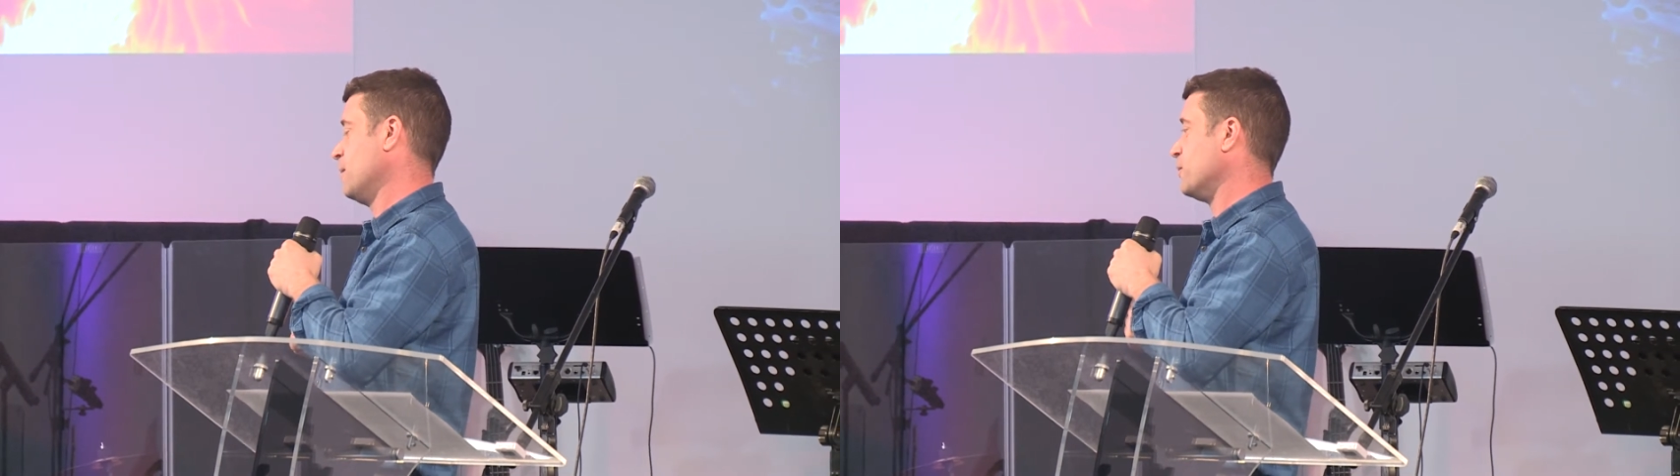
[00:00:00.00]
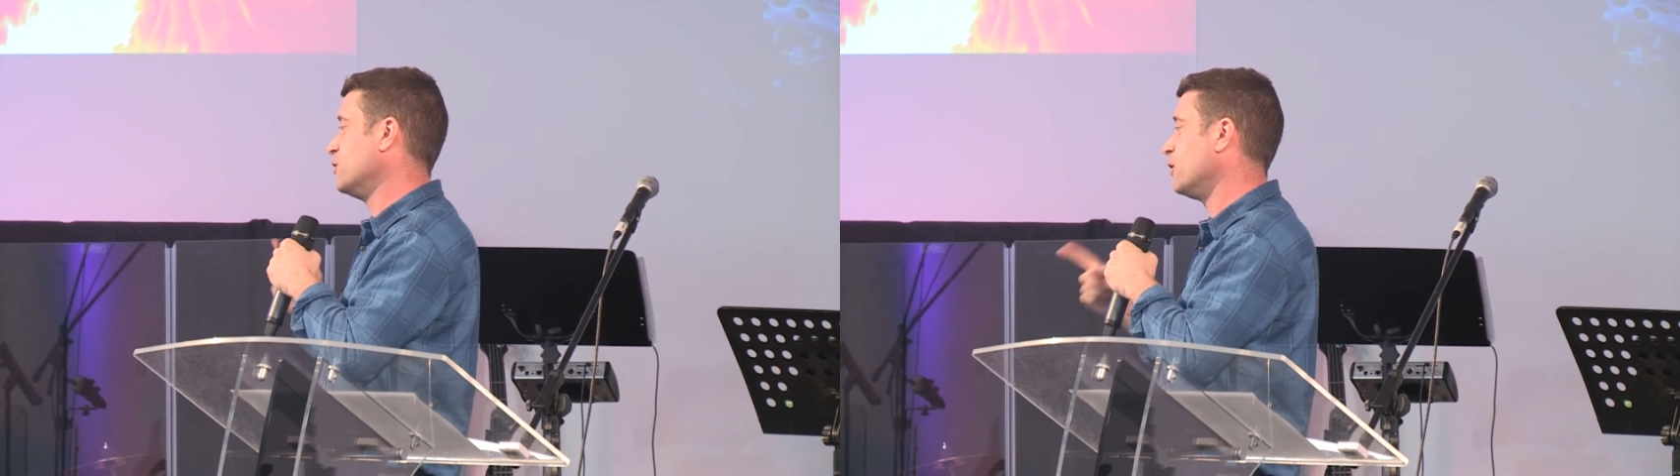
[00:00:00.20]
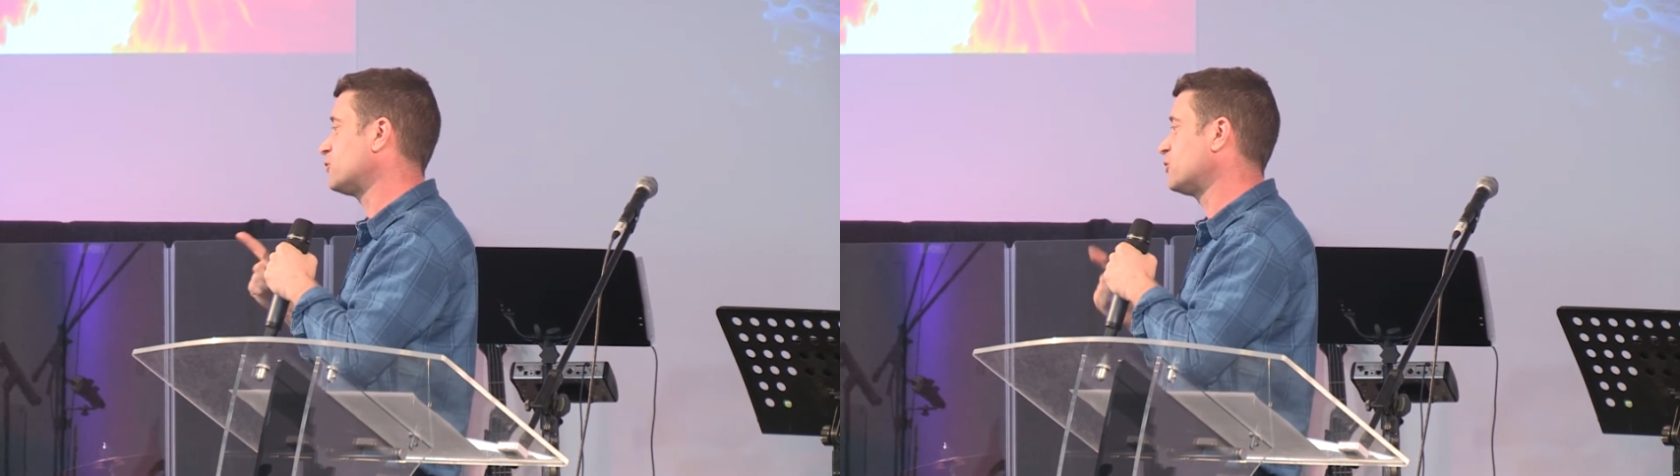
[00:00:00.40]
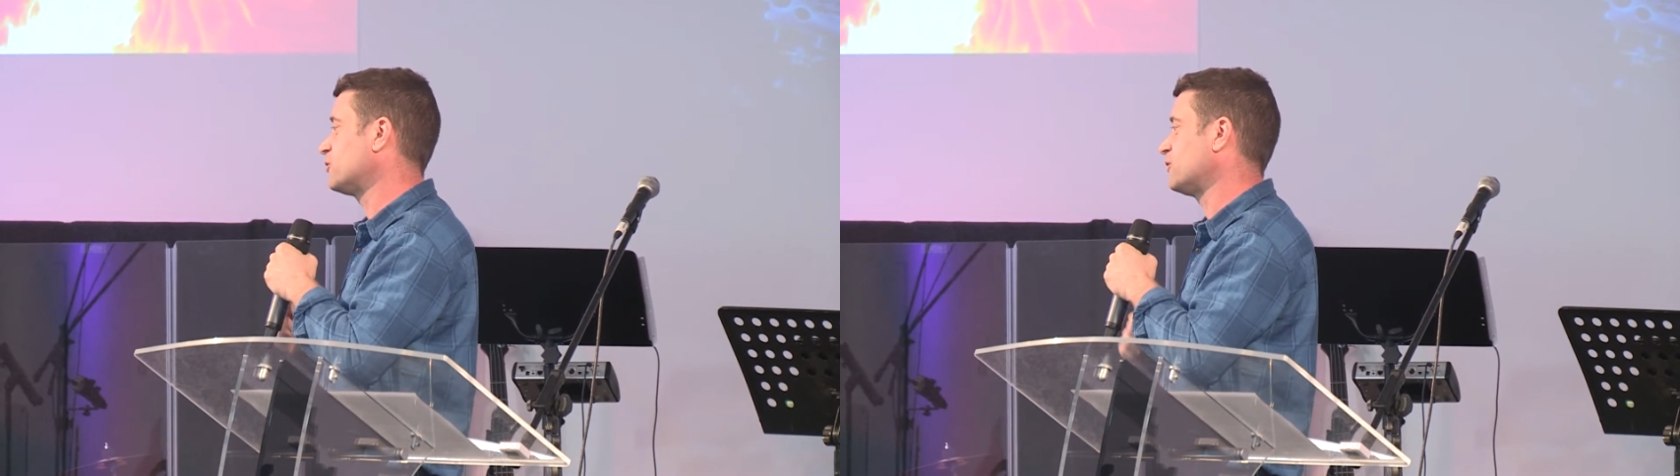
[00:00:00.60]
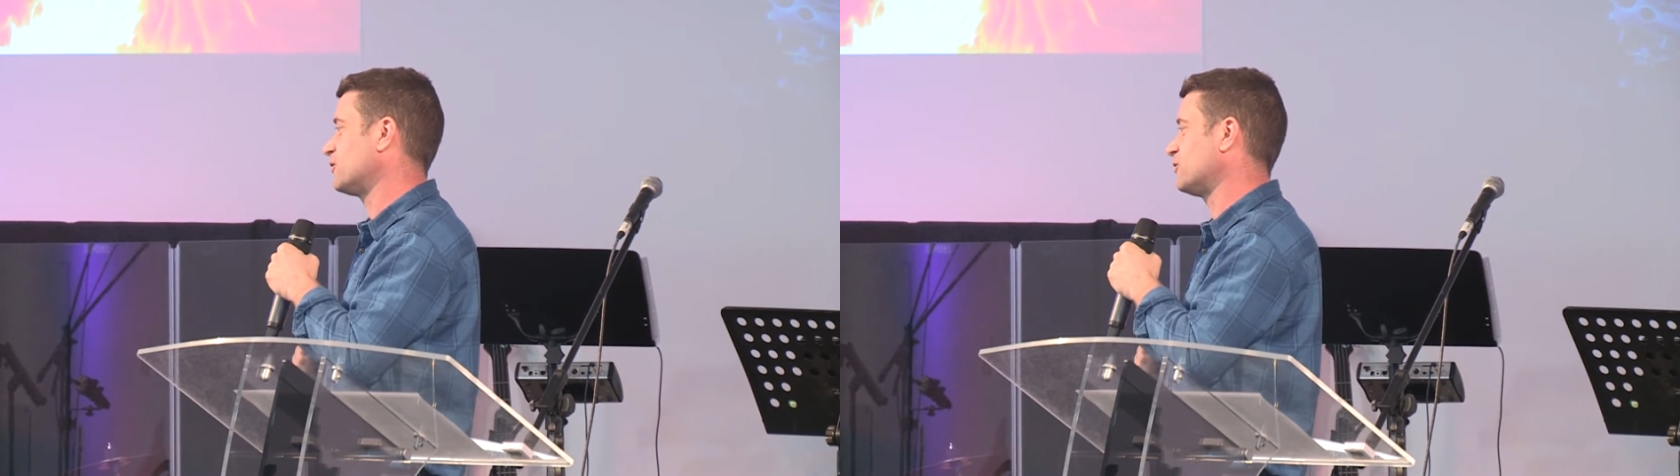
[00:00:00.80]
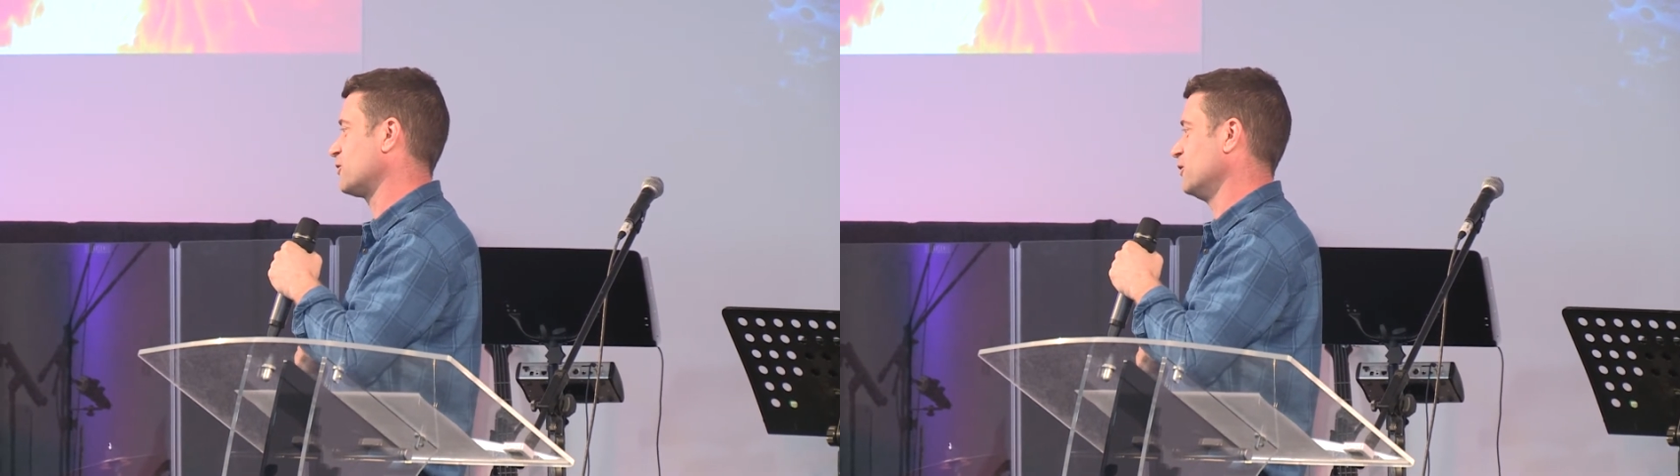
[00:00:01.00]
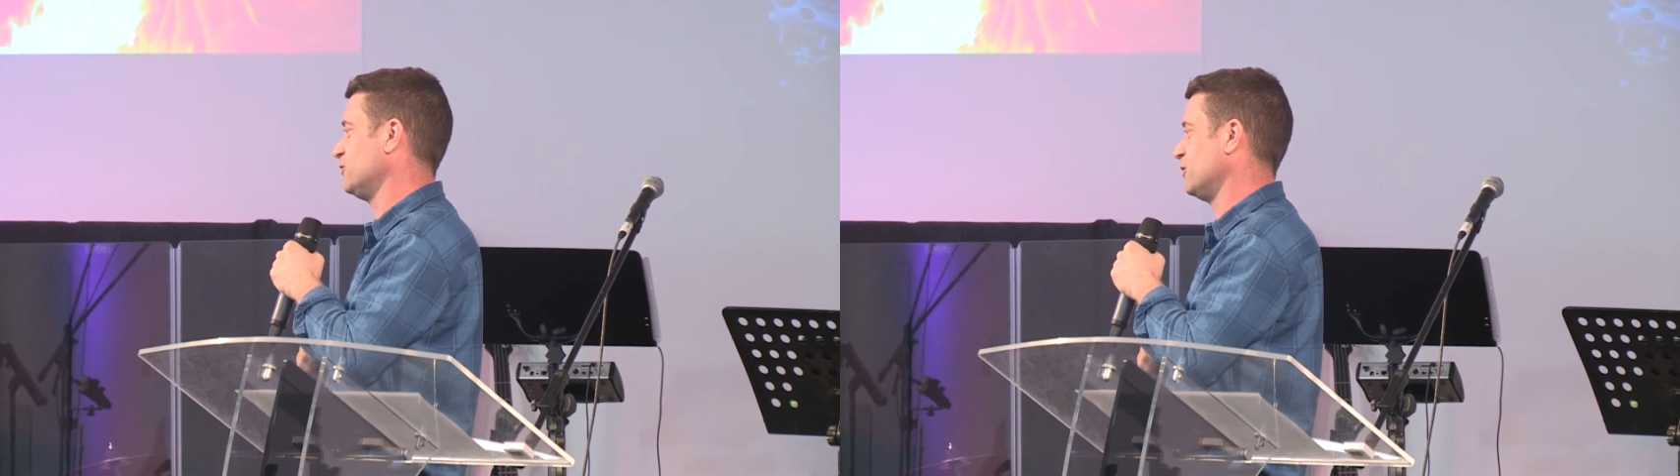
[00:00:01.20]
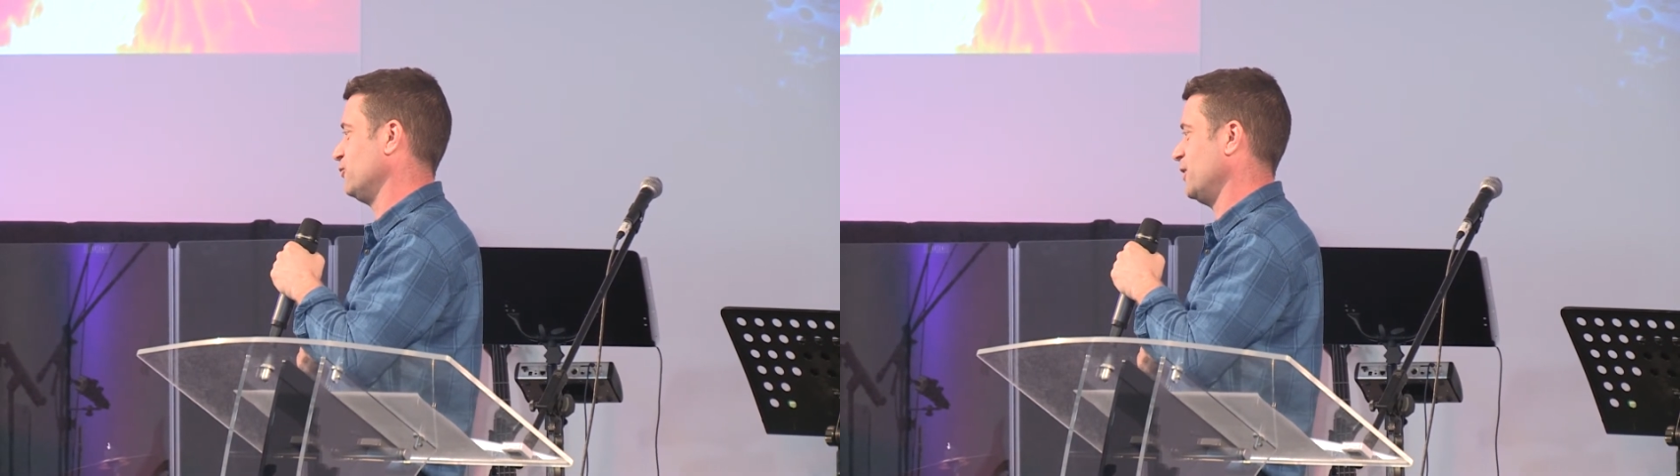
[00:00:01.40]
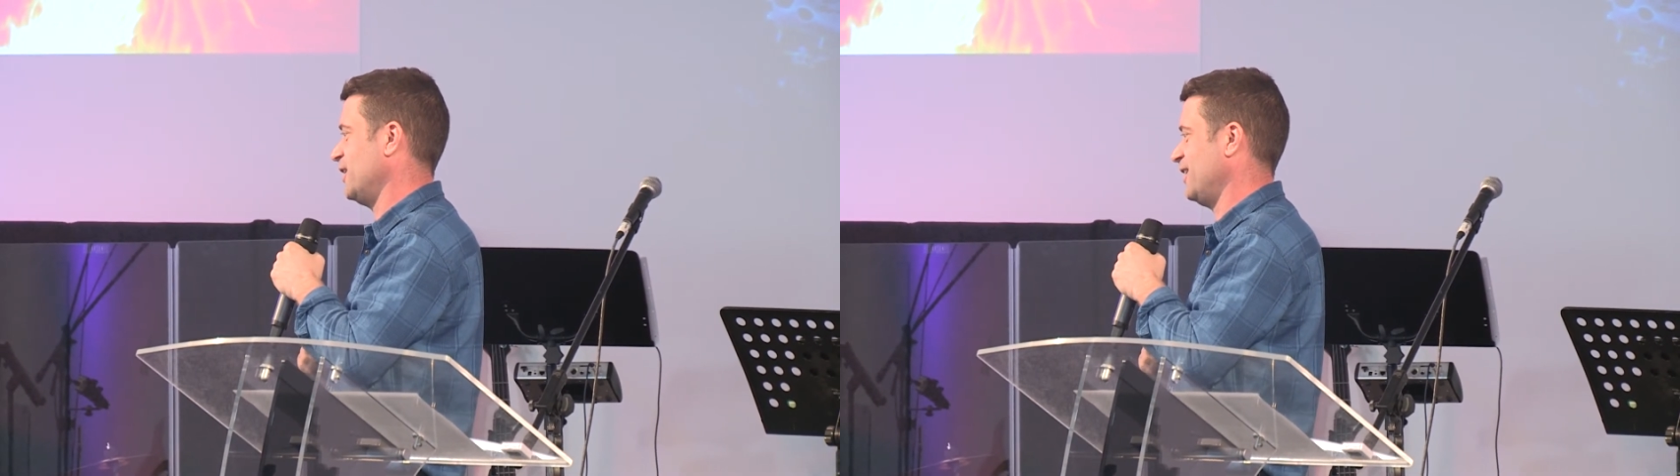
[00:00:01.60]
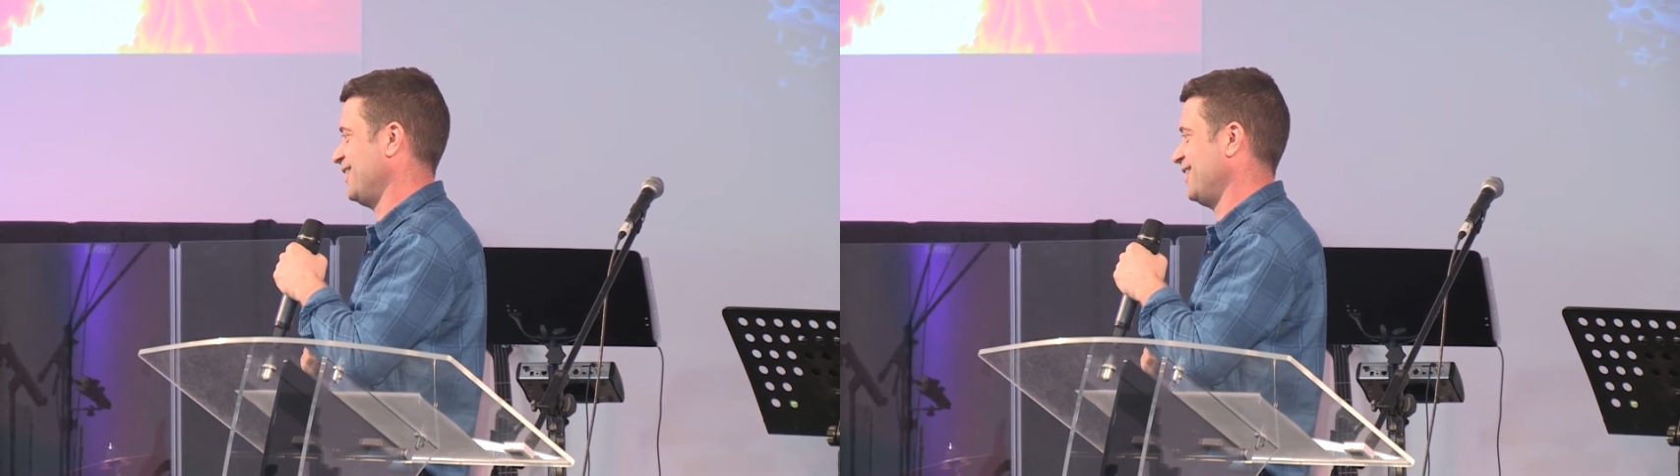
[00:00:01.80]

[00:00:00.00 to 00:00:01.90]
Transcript: but not just exclusively,